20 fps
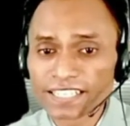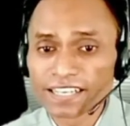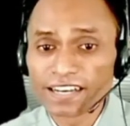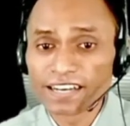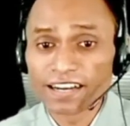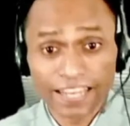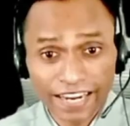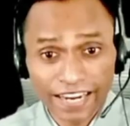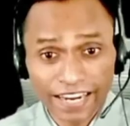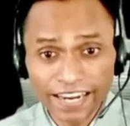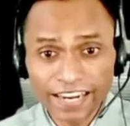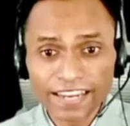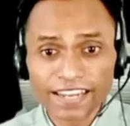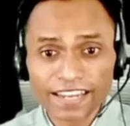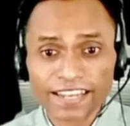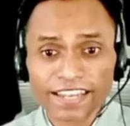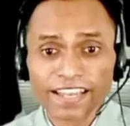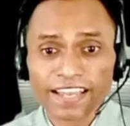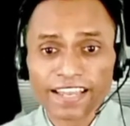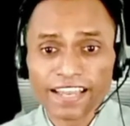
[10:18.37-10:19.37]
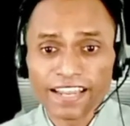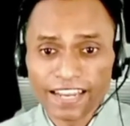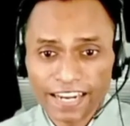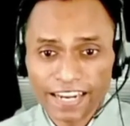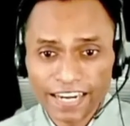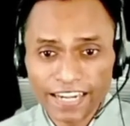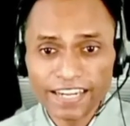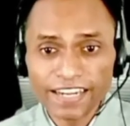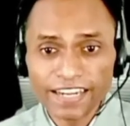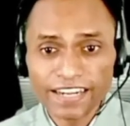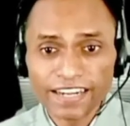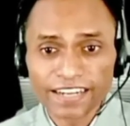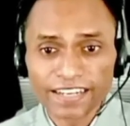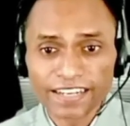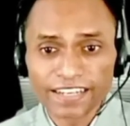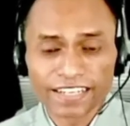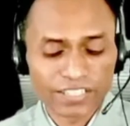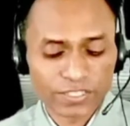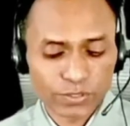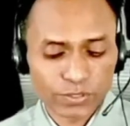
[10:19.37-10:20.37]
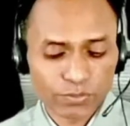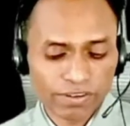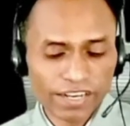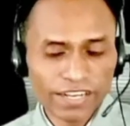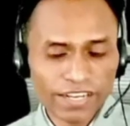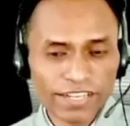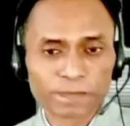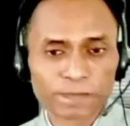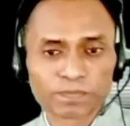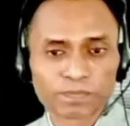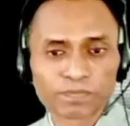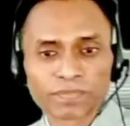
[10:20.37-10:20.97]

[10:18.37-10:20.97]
A, N, des, right?